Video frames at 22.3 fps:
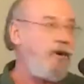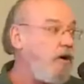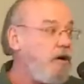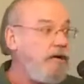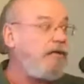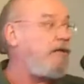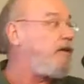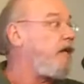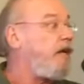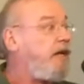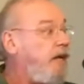
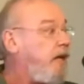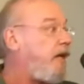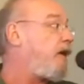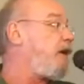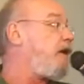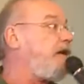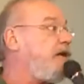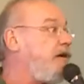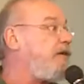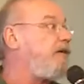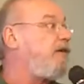
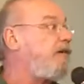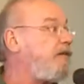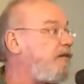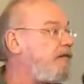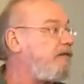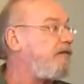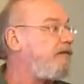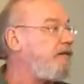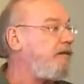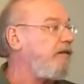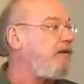gardening or,
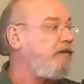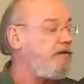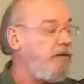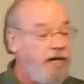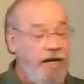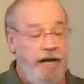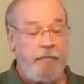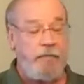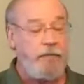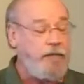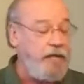you know,
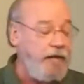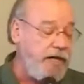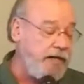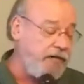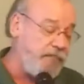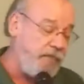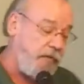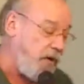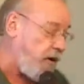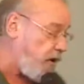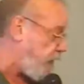and I'm
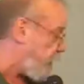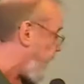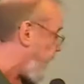glad for